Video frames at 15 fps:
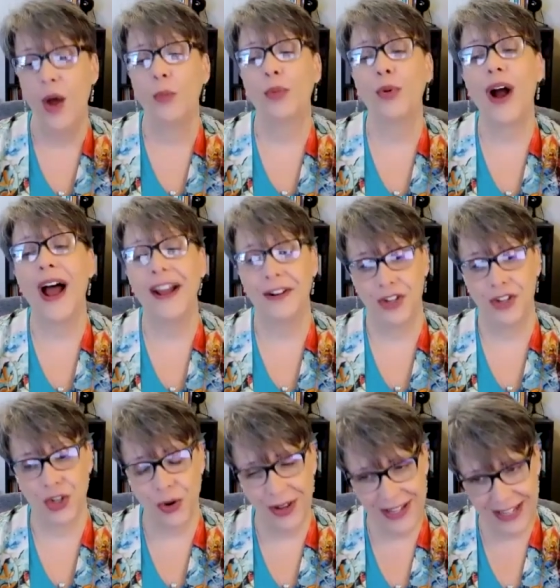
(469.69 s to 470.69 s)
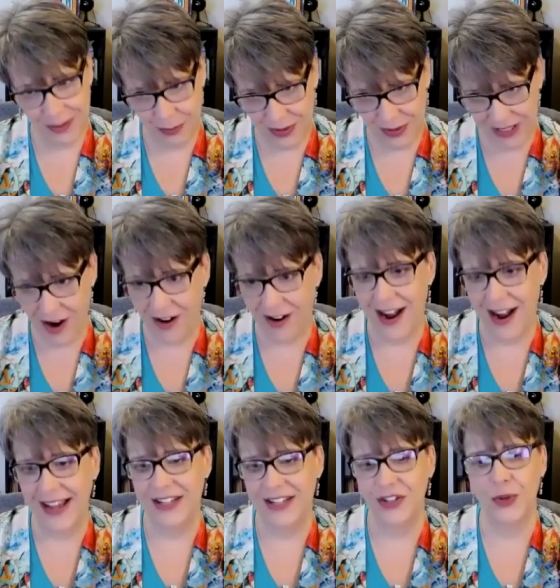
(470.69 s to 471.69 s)
Prior to joining
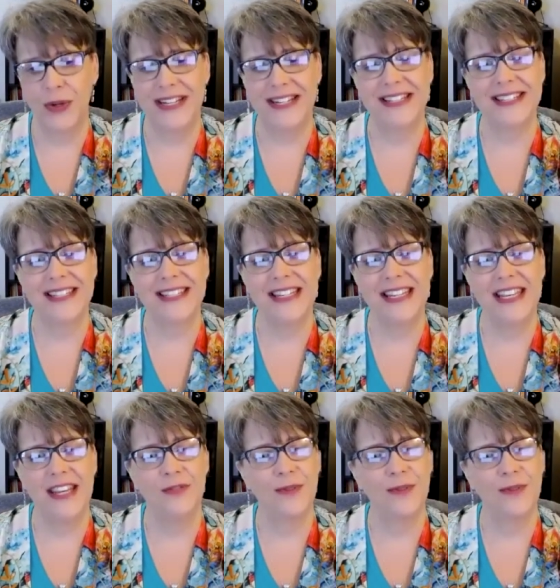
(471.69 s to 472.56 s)
BRI in 2016,